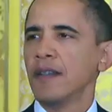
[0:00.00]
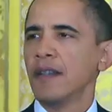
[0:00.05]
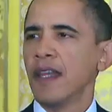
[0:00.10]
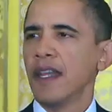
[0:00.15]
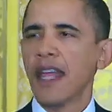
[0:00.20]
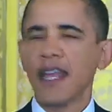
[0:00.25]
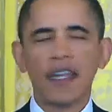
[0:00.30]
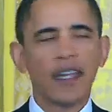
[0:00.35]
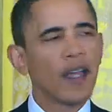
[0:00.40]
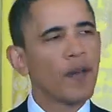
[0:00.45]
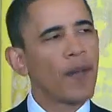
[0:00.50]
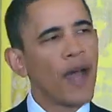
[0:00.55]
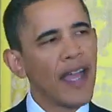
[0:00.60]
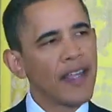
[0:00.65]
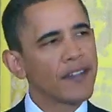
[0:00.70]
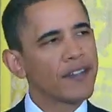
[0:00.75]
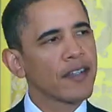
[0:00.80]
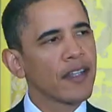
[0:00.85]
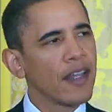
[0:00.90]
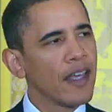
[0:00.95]
and ended up
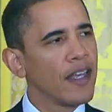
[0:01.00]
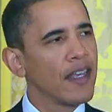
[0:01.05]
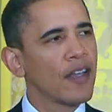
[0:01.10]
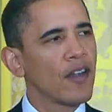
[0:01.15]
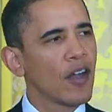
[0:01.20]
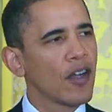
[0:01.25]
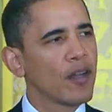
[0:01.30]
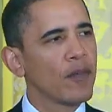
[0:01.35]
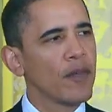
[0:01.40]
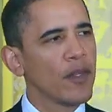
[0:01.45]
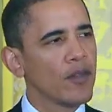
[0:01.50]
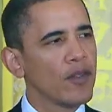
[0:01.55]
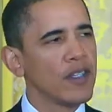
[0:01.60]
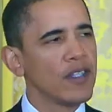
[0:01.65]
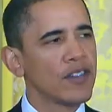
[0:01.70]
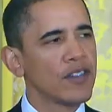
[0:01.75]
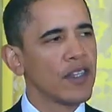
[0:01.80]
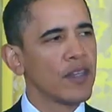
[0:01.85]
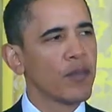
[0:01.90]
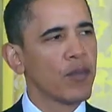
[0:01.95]
isolating our
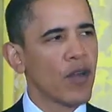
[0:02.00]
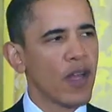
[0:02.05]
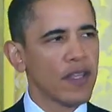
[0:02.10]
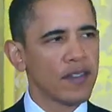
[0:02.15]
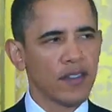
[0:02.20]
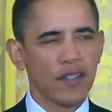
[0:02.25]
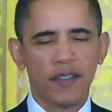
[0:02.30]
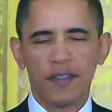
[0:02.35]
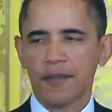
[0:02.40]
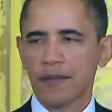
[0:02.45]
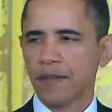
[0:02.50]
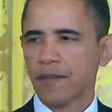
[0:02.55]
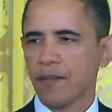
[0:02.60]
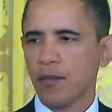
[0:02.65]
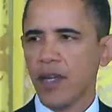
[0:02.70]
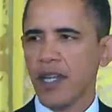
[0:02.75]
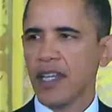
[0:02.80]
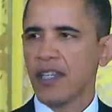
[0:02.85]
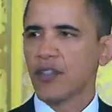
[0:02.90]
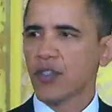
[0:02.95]
communities in the process.
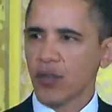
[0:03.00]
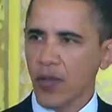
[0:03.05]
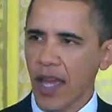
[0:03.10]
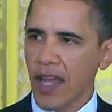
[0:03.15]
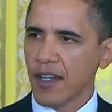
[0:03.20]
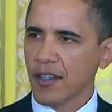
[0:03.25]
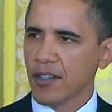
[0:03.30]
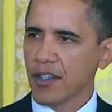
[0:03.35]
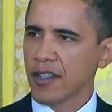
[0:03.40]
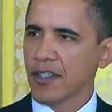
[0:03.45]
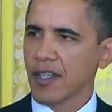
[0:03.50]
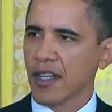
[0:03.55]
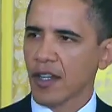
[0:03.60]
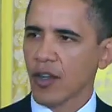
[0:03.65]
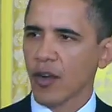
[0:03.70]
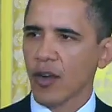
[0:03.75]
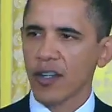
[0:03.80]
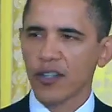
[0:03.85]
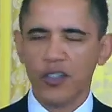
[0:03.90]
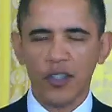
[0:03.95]
We need strategies that
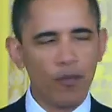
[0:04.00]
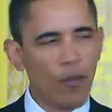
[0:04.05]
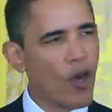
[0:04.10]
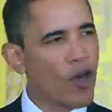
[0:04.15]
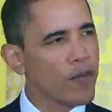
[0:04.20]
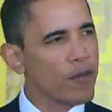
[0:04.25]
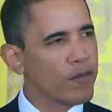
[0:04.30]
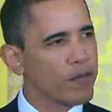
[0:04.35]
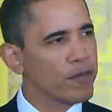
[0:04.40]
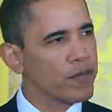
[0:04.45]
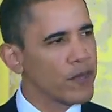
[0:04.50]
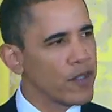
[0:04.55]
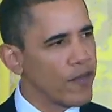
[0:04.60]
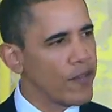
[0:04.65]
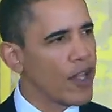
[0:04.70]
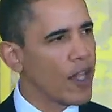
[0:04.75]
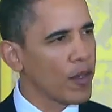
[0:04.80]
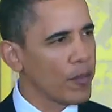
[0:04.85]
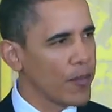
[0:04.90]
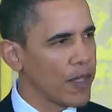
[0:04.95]
encourage smart
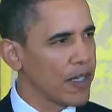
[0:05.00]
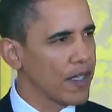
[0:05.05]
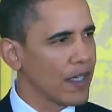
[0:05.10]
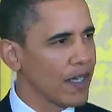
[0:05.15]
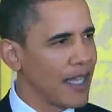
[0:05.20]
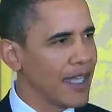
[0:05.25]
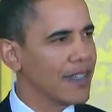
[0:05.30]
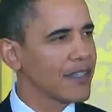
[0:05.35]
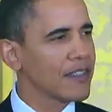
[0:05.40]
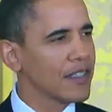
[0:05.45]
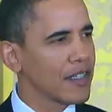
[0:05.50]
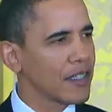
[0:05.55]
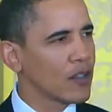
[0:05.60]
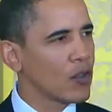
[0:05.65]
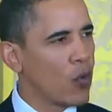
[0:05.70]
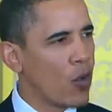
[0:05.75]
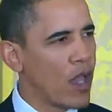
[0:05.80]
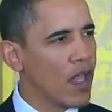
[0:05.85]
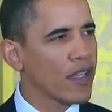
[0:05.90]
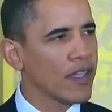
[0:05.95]
development linked to
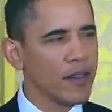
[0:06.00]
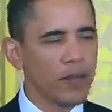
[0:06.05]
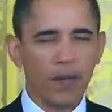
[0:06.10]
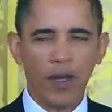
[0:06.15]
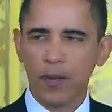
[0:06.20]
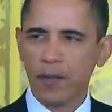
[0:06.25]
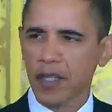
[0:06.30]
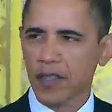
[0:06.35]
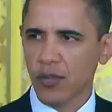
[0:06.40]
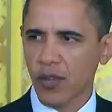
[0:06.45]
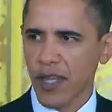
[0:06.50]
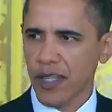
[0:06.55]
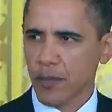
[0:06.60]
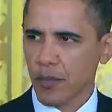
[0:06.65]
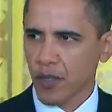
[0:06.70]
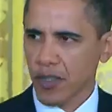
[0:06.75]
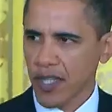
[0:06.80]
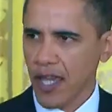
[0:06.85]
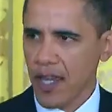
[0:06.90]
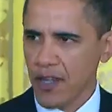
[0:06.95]
quality public
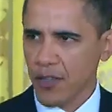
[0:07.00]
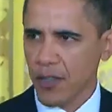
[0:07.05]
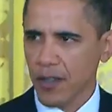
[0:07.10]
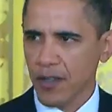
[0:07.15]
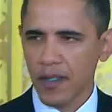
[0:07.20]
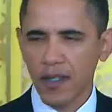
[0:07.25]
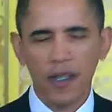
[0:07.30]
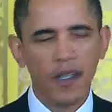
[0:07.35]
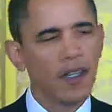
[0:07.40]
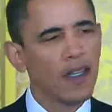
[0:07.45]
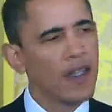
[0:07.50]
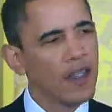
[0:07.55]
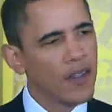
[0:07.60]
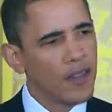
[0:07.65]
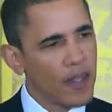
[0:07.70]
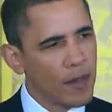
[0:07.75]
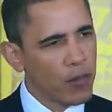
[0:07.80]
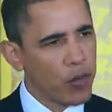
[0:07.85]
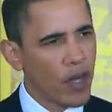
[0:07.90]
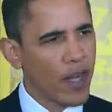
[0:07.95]
transportation
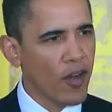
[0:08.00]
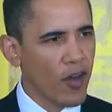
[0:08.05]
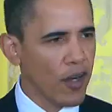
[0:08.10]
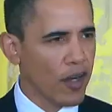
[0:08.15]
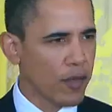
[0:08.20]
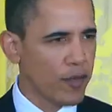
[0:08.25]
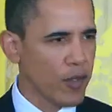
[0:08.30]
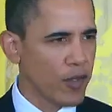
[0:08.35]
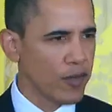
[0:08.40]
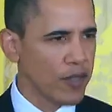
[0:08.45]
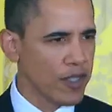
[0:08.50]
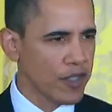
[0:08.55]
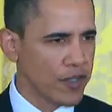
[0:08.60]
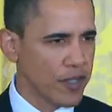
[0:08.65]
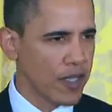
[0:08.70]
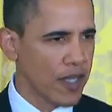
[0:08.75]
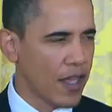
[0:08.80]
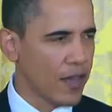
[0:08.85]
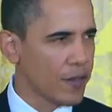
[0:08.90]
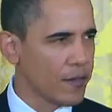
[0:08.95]
that bring our communities
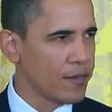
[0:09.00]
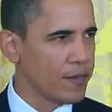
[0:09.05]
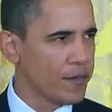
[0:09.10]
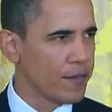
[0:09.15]
together.